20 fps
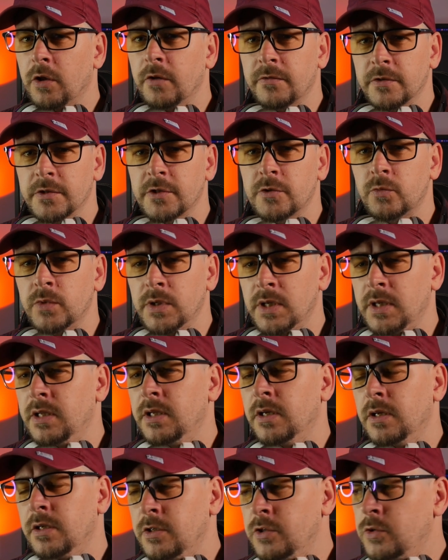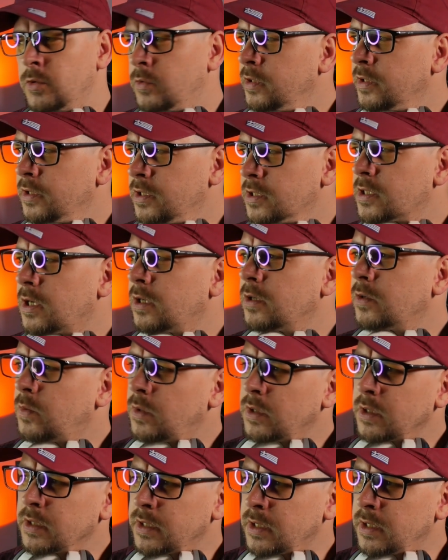of us really enjoy the sound
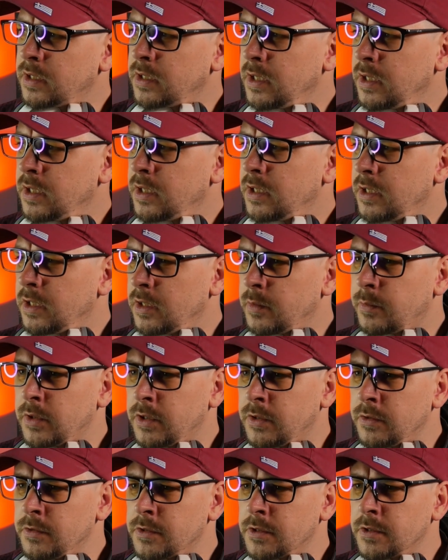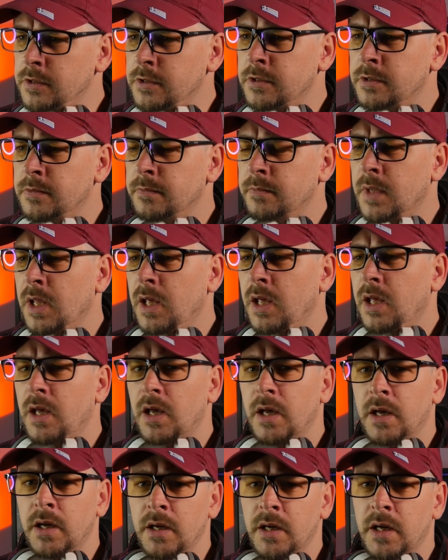quality it produces.
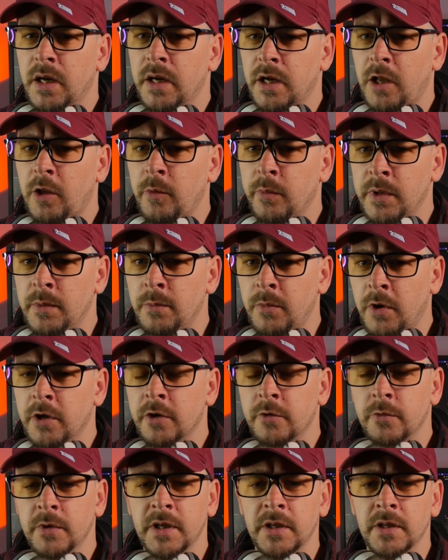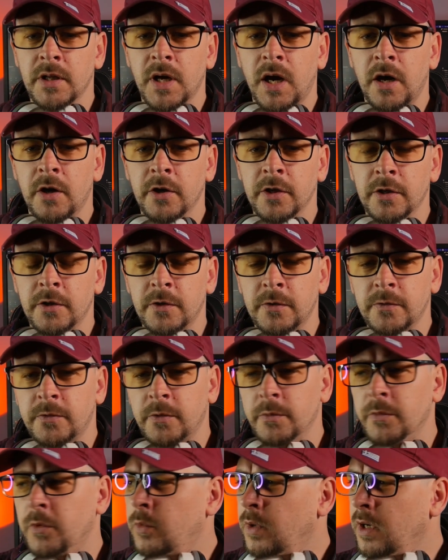And I'll be monitoring the audio
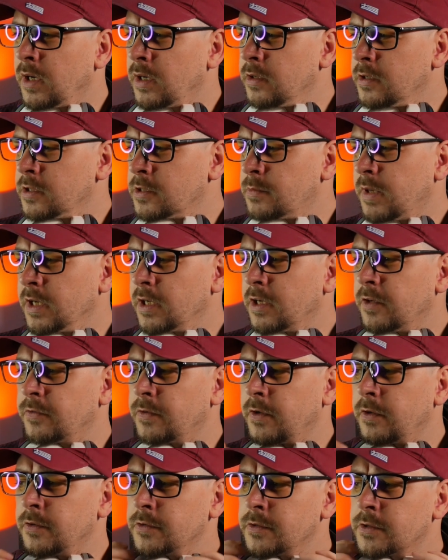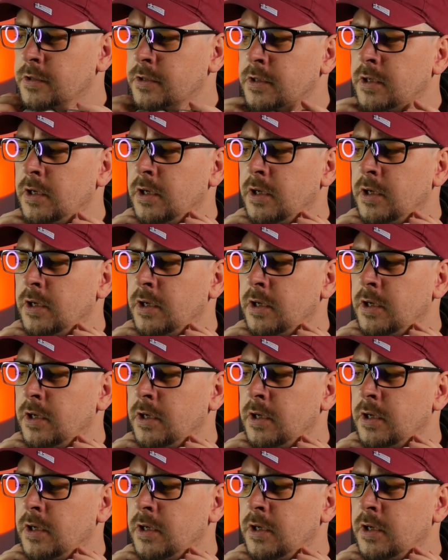from the wireless microphones